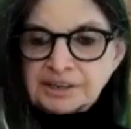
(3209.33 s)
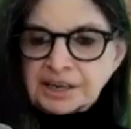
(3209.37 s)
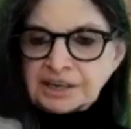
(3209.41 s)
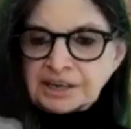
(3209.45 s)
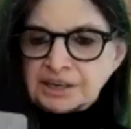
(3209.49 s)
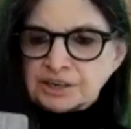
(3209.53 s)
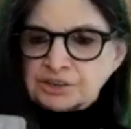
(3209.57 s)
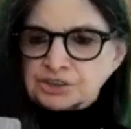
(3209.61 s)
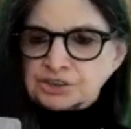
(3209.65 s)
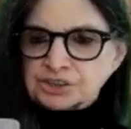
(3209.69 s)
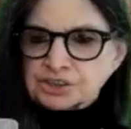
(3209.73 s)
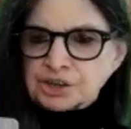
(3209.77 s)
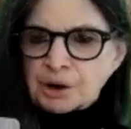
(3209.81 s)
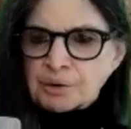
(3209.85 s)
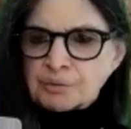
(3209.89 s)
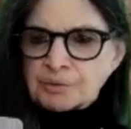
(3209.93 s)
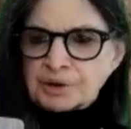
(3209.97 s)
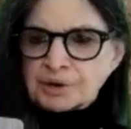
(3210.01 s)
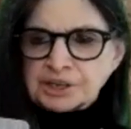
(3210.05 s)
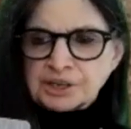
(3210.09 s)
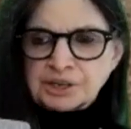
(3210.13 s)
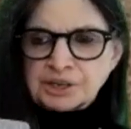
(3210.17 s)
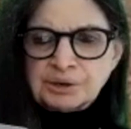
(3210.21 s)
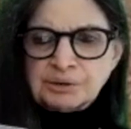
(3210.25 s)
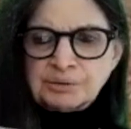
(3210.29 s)
and it's
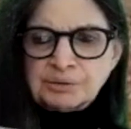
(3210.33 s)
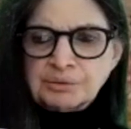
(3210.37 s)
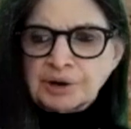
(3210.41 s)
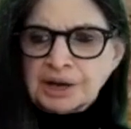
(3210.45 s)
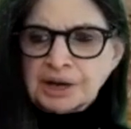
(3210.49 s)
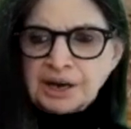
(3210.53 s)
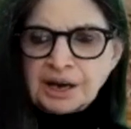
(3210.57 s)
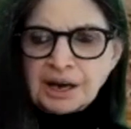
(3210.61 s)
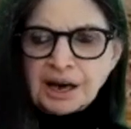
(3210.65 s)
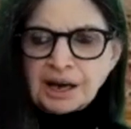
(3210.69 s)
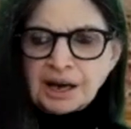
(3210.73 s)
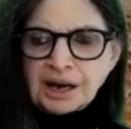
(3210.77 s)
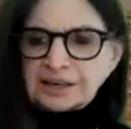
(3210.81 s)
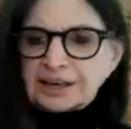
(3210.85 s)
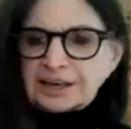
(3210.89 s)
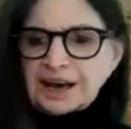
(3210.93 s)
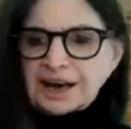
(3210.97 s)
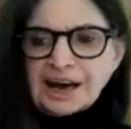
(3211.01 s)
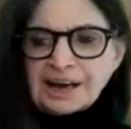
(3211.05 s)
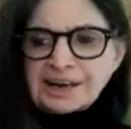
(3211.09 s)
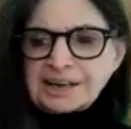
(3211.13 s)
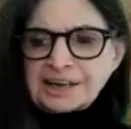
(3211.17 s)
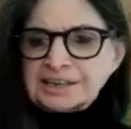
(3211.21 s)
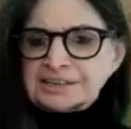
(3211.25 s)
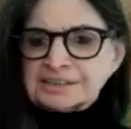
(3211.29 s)
showing you a
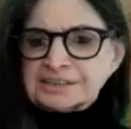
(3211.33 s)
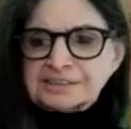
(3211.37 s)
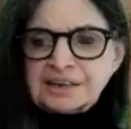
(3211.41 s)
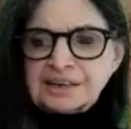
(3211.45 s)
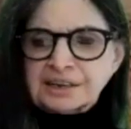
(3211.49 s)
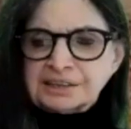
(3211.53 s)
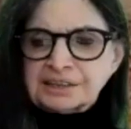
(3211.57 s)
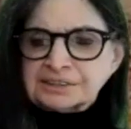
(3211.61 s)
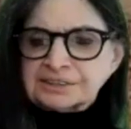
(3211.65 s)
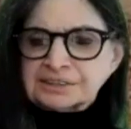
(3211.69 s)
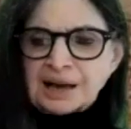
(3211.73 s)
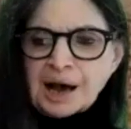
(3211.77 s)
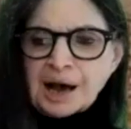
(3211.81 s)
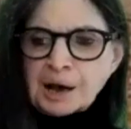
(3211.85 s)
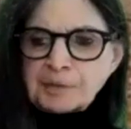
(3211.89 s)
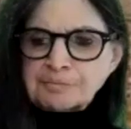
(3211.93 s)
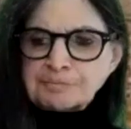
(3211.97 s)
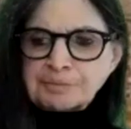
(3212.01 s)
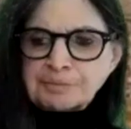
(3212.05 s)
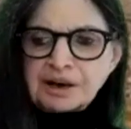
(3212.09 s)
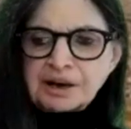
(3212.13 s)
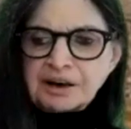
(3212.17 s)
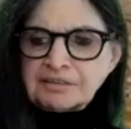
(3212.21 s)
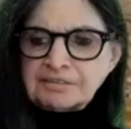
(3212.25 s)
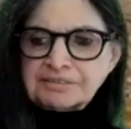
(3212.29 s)
goddess on top
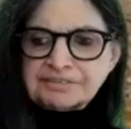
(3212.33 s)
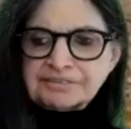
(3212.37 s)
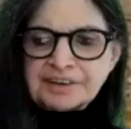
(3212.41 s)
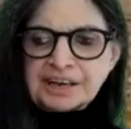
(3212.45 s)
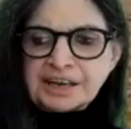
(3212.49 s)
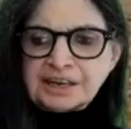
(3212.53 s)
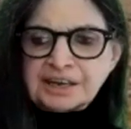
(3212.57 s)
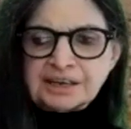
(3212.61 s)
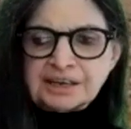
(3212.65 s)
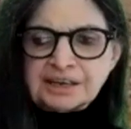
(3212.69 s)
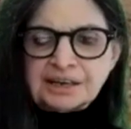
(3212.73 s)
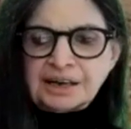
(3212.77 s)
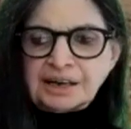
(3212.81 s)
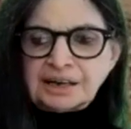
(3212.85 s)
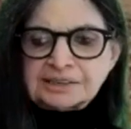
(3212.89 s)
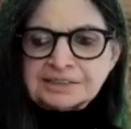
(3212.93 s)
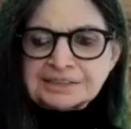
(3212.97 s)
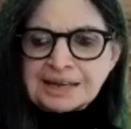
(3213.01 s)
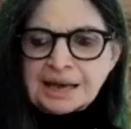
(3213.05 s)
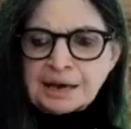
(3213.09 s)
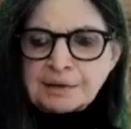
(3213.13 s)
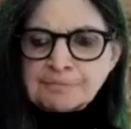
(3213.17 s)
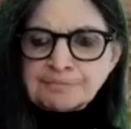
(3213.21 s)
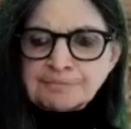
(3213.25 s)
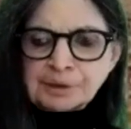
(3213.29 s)
of a
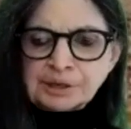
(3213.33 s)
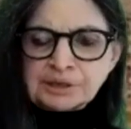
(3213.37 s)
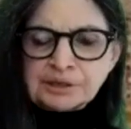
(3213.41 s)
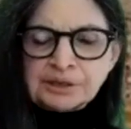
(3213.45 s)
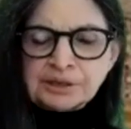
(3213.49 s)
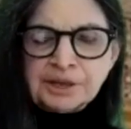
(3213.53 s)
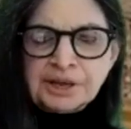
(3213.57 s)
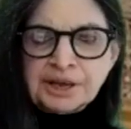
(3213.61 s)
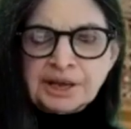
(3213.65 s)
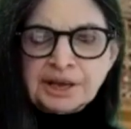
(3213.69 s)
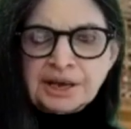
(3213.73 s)
temple,